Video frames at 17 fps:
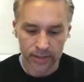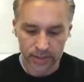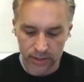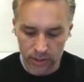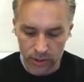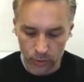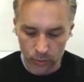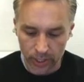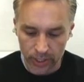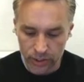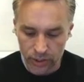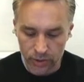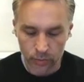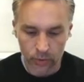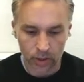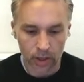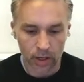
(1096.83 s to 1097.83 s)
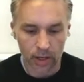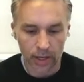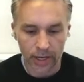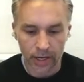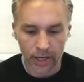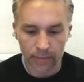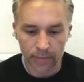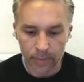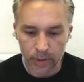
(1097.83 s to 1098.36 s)
A situation where, oh, I
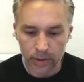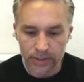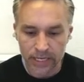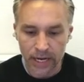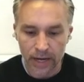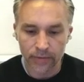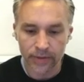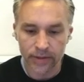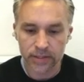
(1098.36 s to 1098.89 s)
got to build out